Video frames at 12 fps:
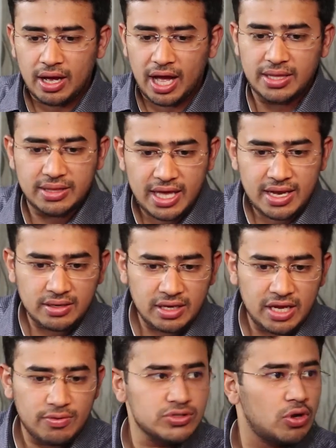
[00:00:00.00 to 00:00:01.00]
And then
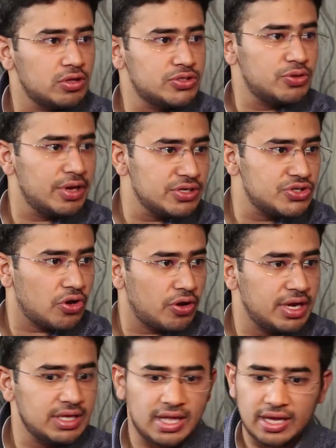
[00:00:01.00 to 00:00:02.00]
he was also
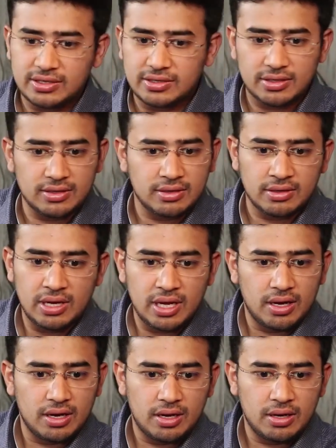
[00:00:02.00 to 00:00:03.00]
ensuring that
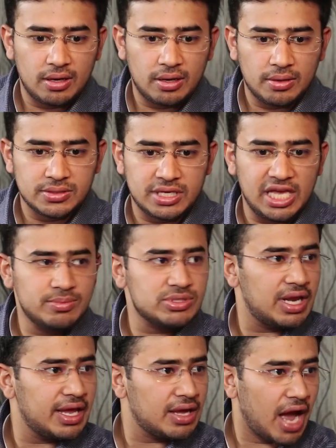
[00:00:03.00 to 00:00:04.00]

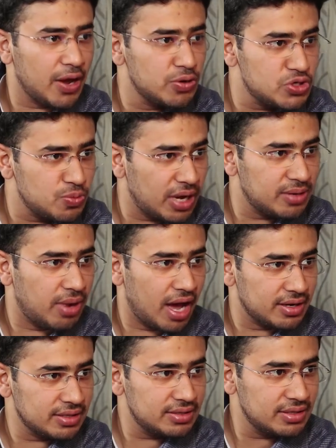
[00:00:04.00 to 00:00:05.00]
schemes like Ayushman
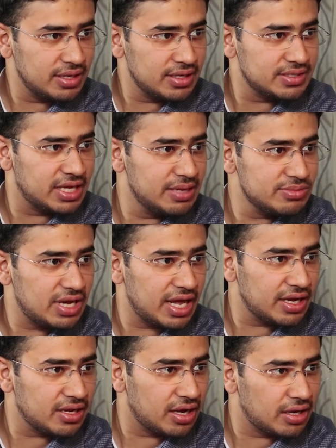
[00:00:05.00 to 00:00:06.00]
Bharat, schemes
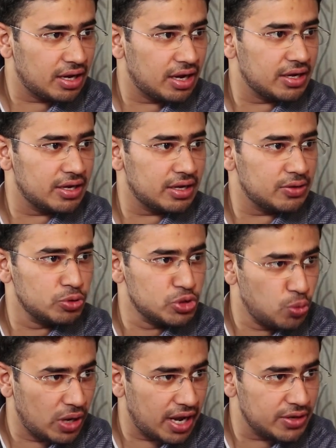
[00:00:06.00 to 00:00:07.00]
like
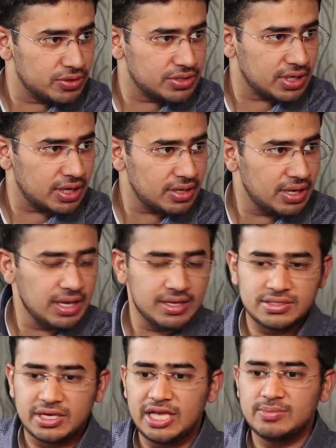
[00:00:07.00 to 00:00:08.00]
Ujjwala Yojana,
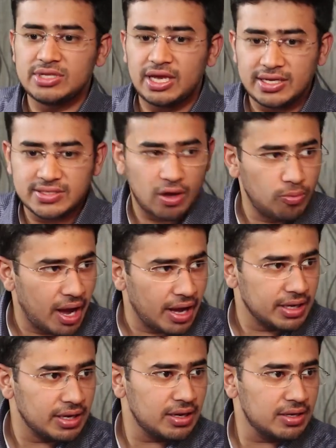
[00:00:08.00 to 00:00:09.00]
schemes like
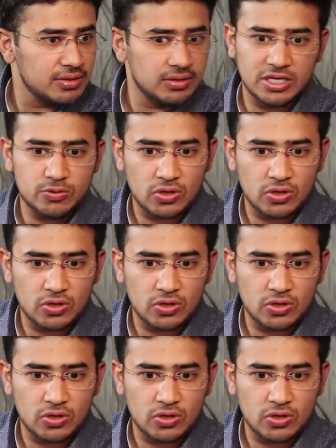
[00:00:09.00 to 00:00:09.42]
Saubhagya, these